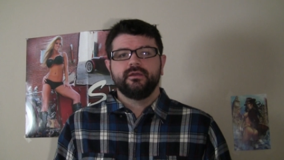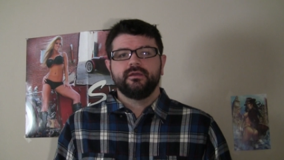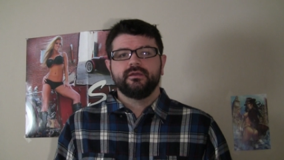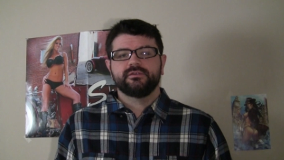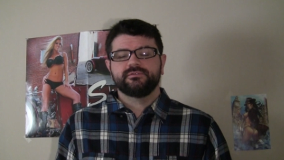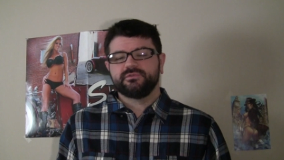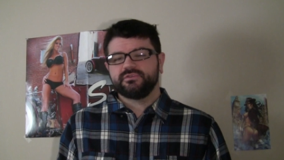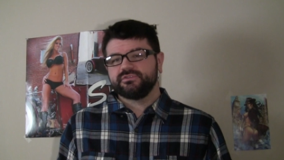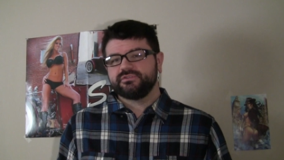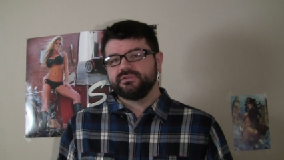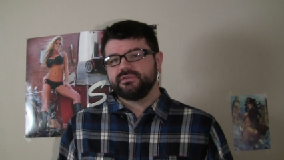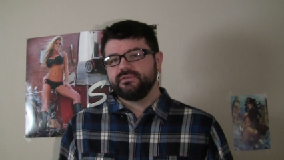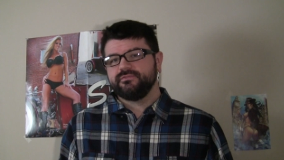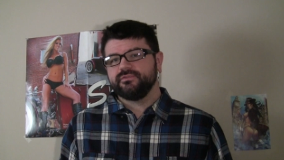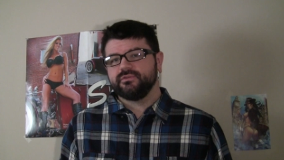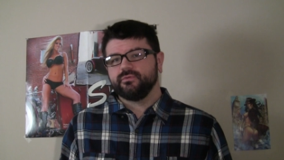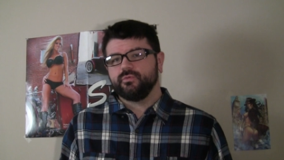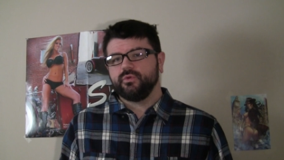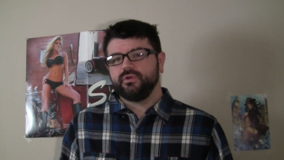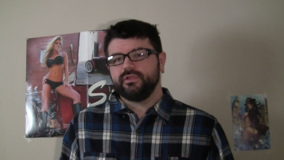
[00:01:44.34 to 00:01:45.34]
especially if
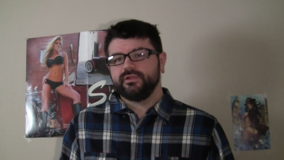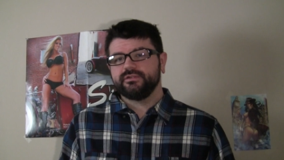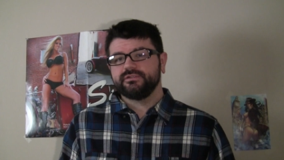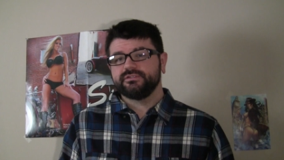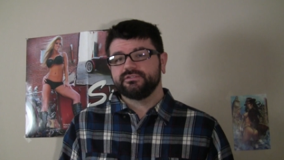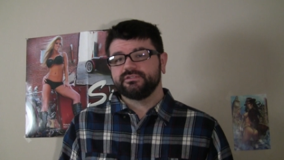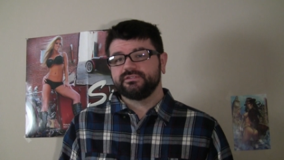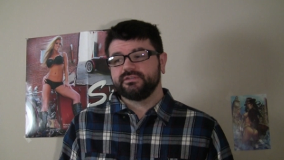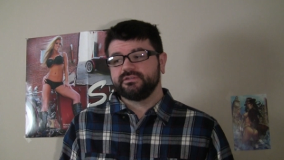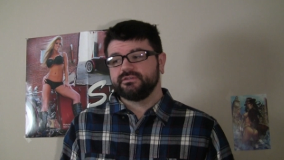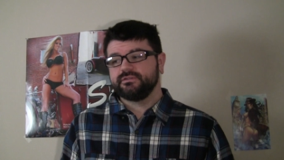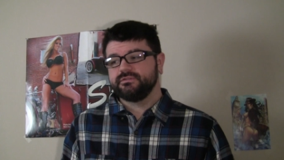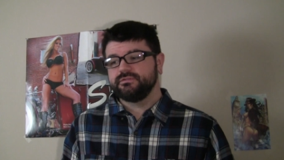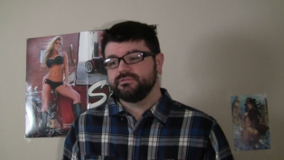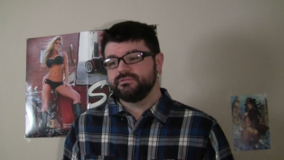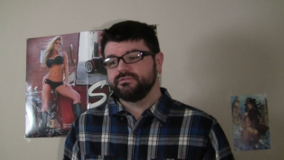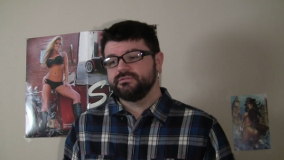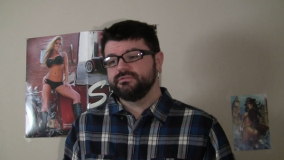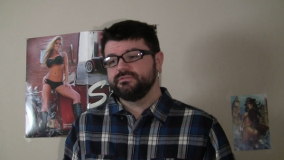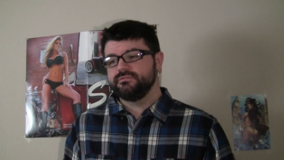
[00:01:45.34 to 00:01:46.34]
you're willing just to
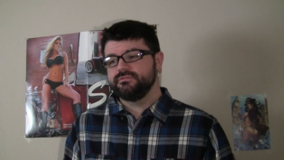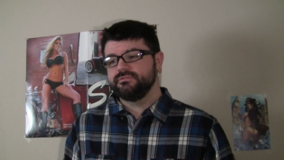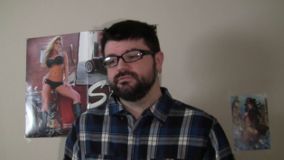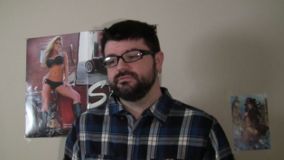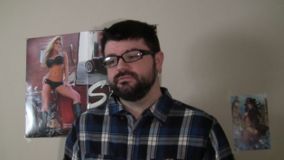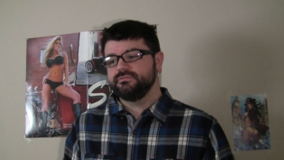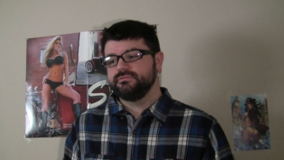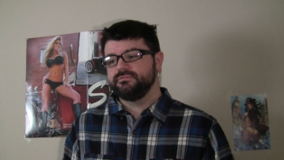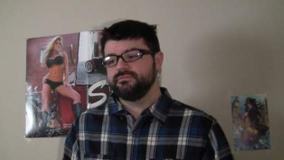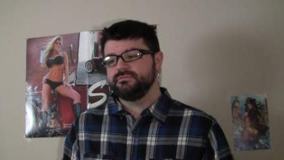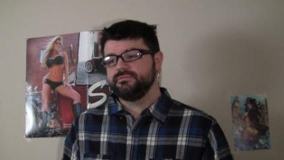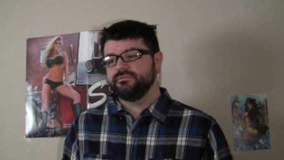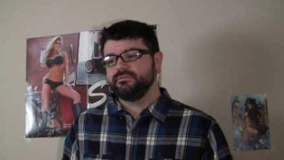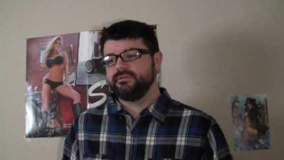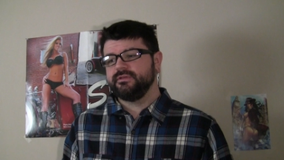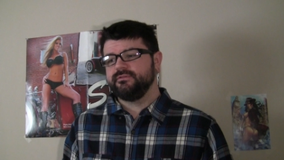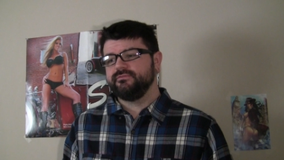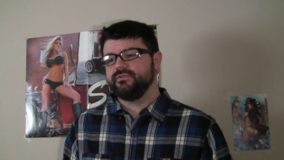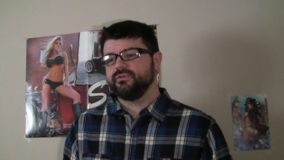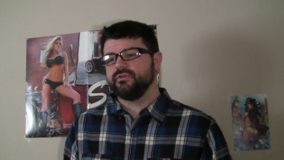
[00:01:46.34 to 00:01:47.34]

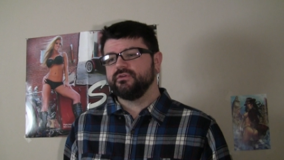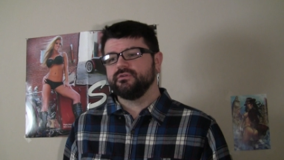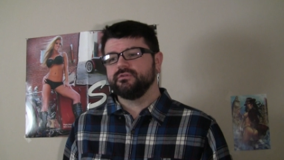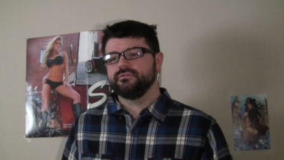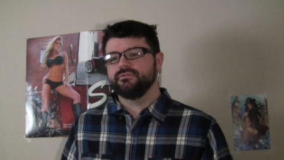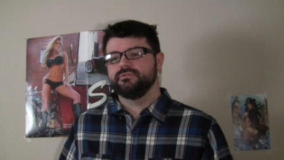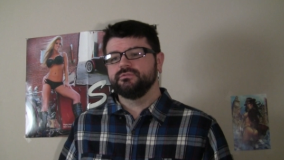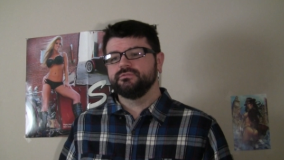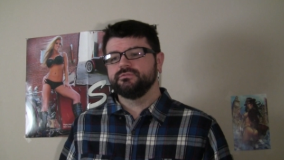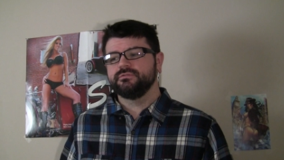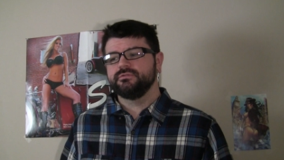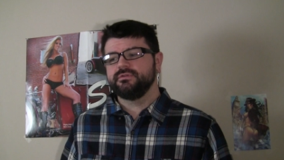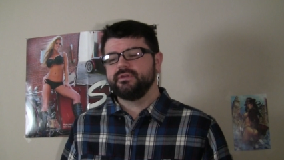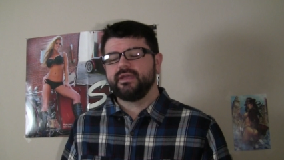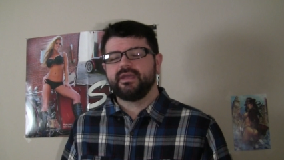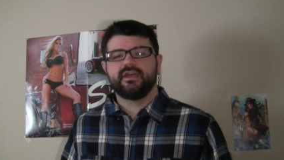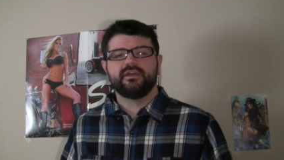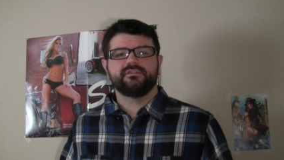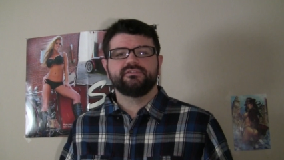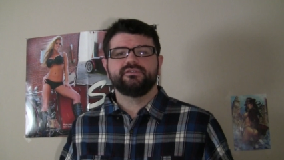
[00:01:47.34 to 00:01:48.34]
give your
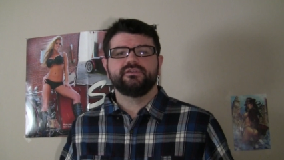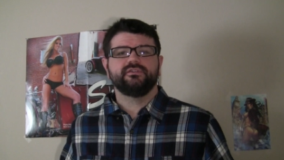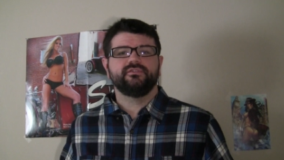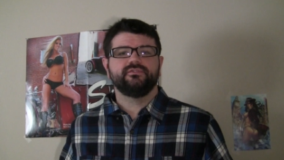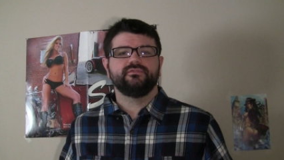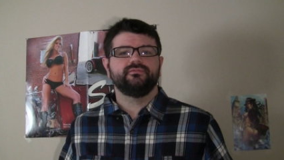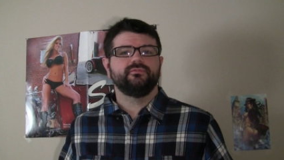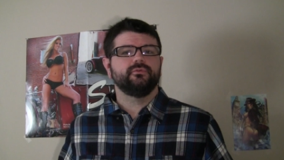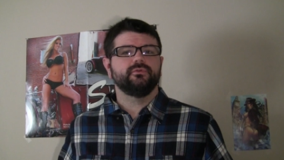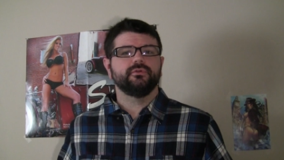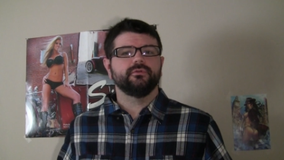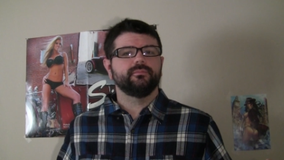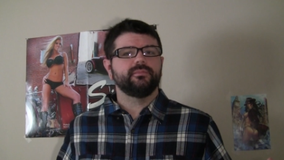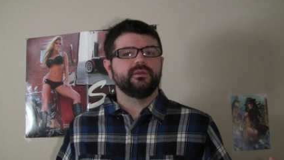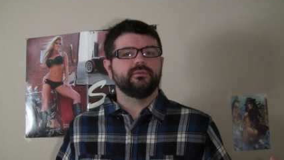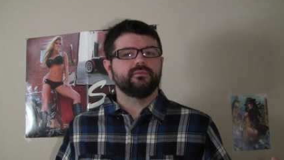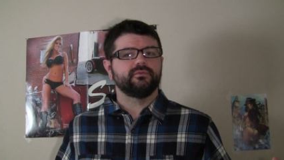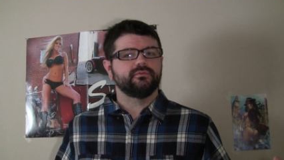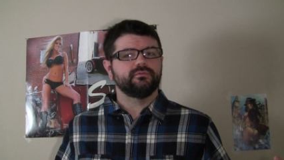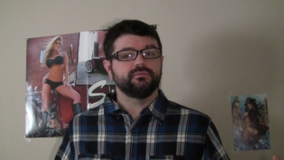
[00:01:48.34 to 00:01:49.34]
assets for
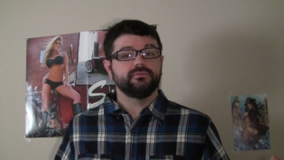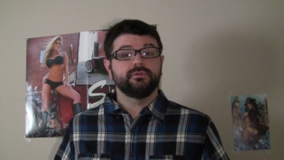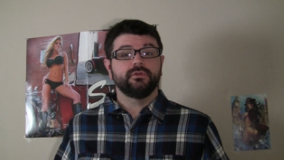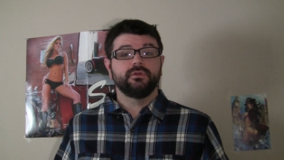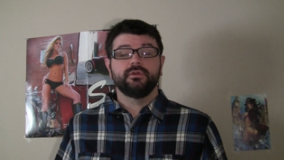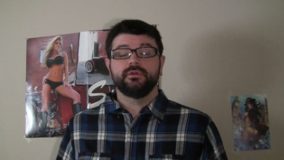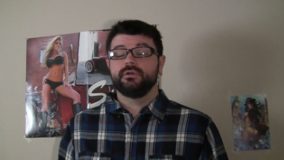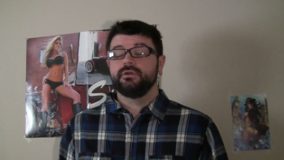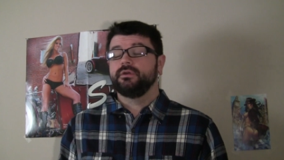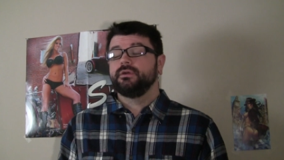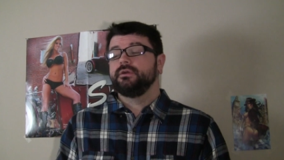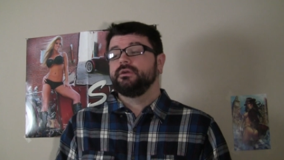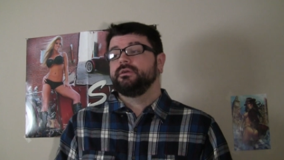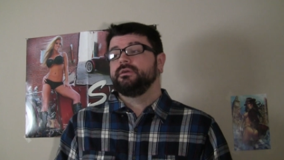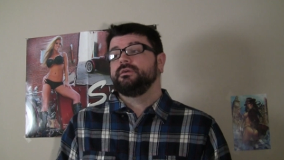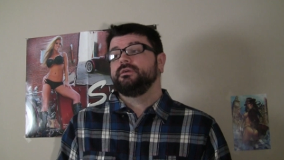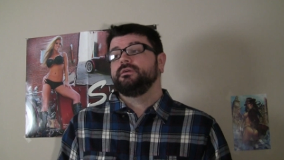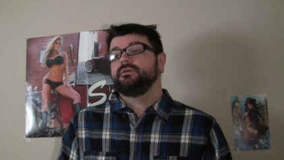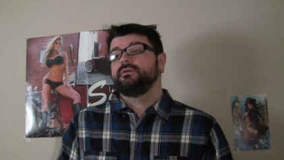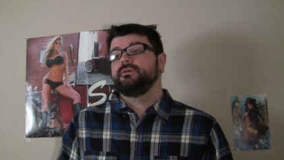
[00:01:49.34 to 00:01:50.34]
people.
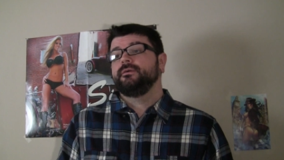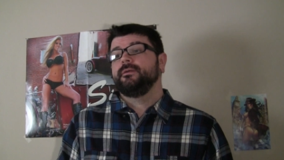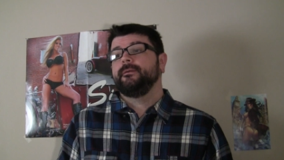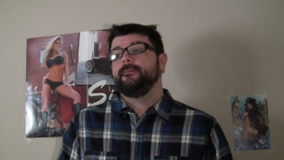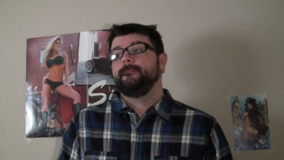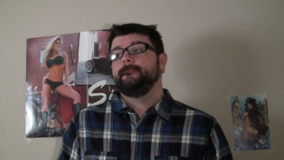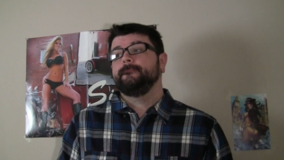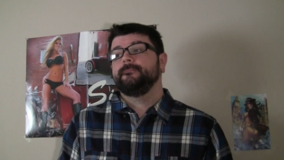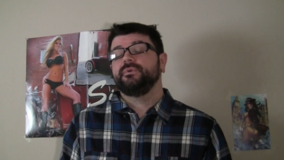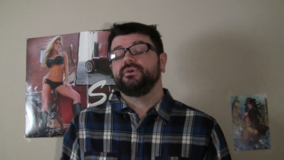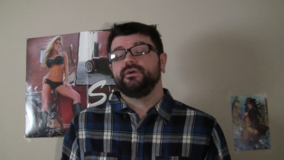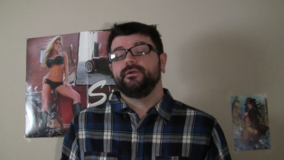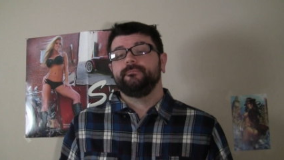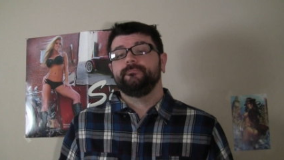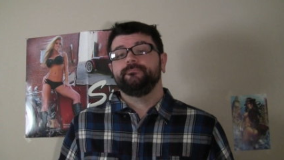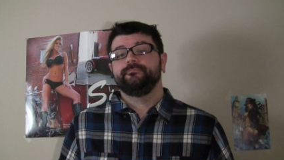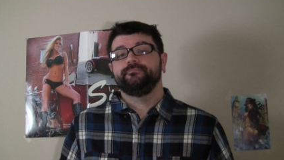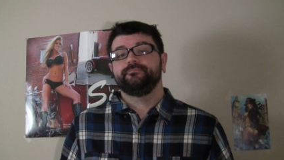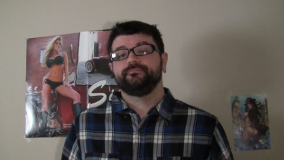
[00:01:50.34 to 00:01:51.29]
But